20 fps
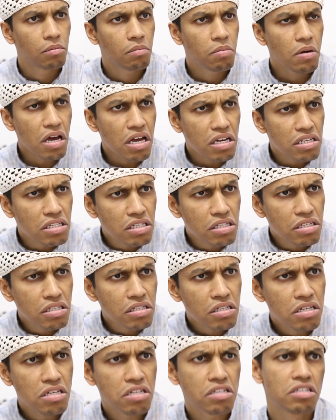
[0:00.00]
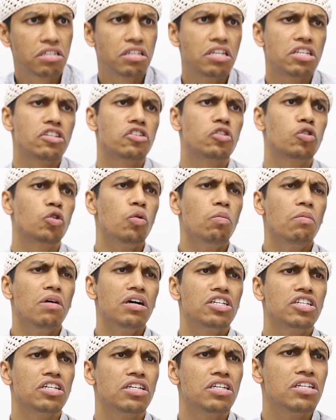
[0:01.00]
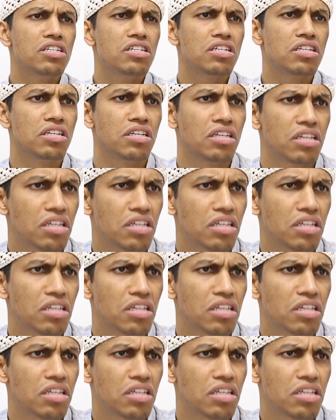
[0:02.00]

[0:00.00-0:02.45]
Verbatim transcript: Best. This too much easy.